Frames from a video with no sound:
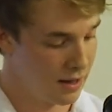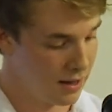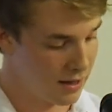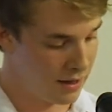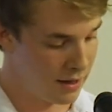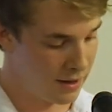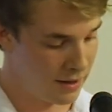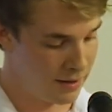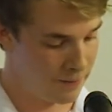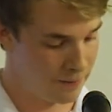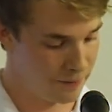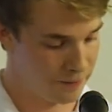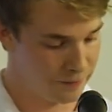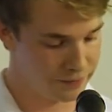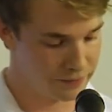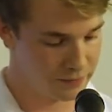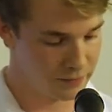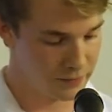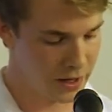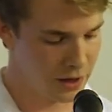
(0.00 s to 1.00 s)
I
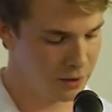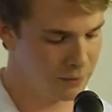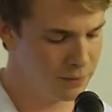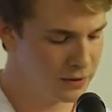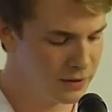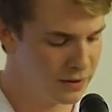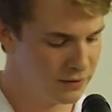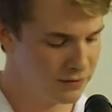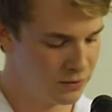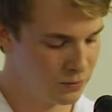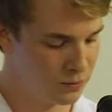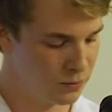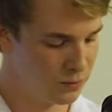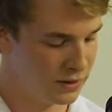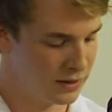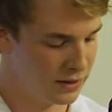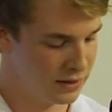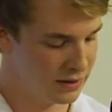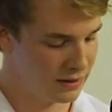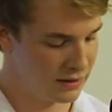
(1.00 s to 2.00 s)
don't believe that
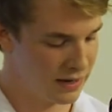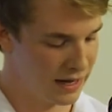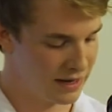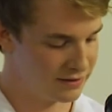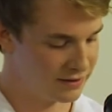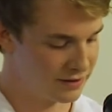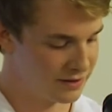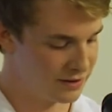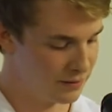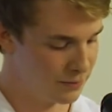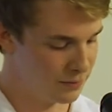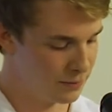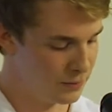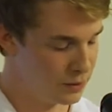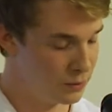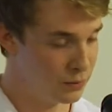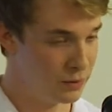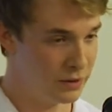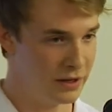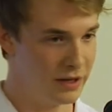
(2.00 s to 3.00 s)
we as a
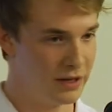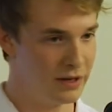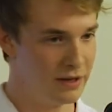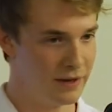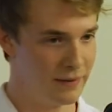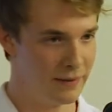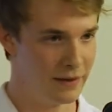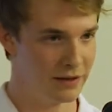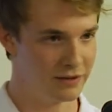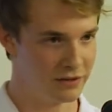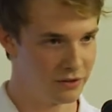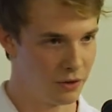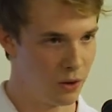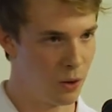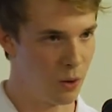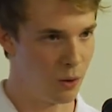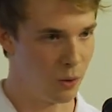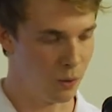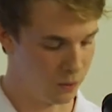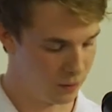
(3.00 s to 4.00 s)
community, and that's as a
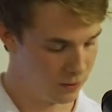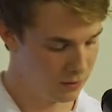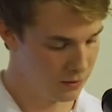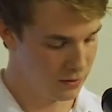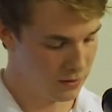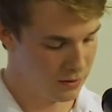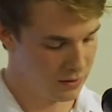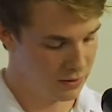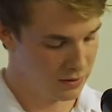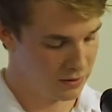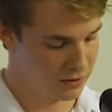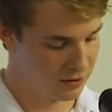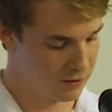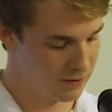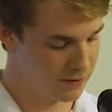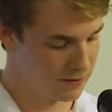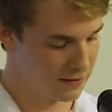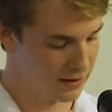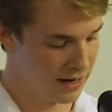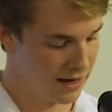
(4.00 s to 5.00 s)
whole,
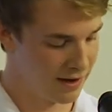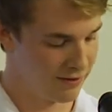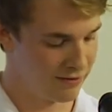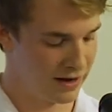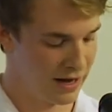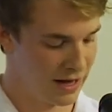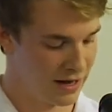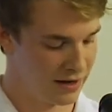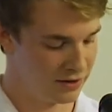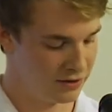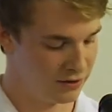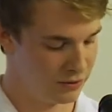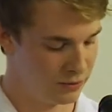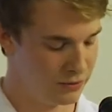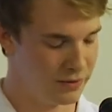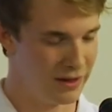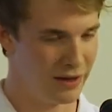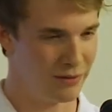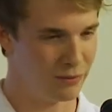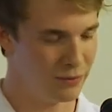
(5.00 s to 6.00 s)
currently have an
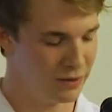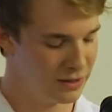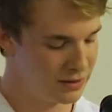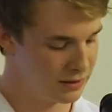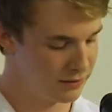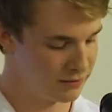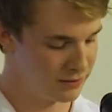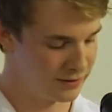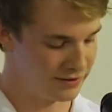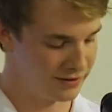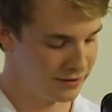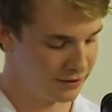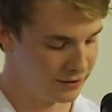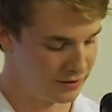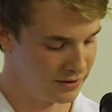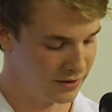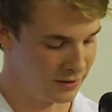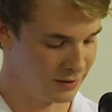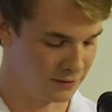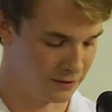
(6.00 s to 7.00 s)
attitude that really
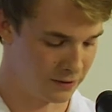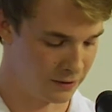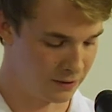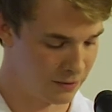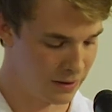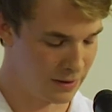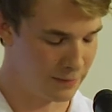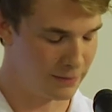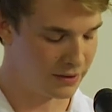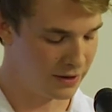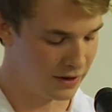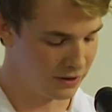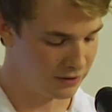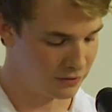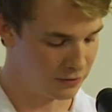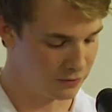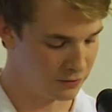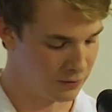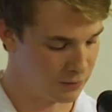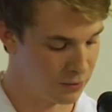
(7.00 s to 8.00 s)
facilitates the great
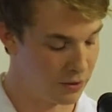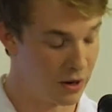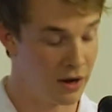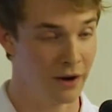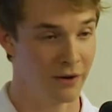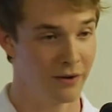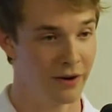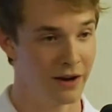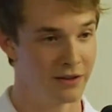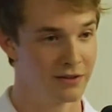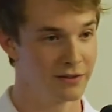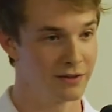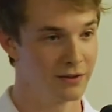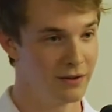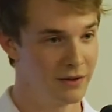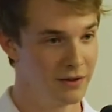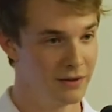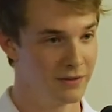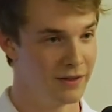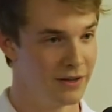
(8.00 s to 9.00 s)
potential for progress
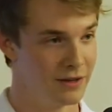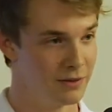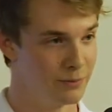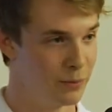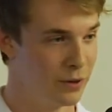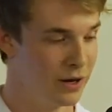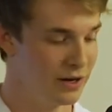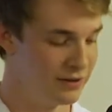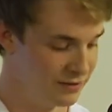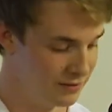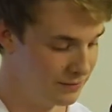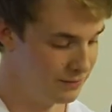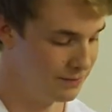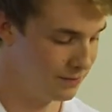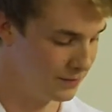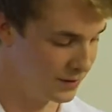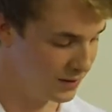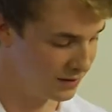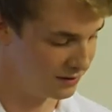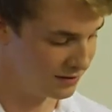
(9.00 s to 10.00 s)
that is present
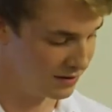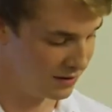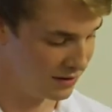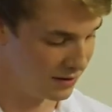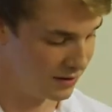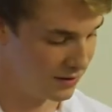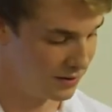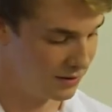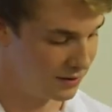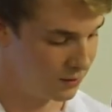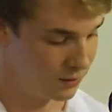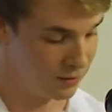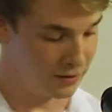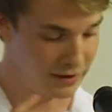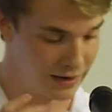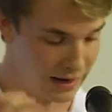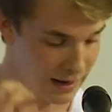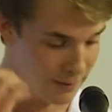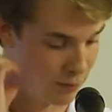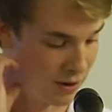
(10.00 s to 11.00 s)
in Sydney or
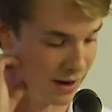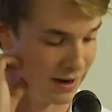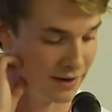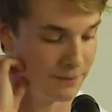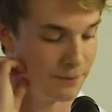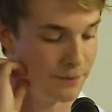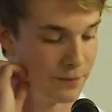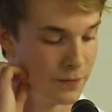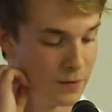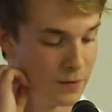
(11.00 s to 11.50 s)
in Cape Breton.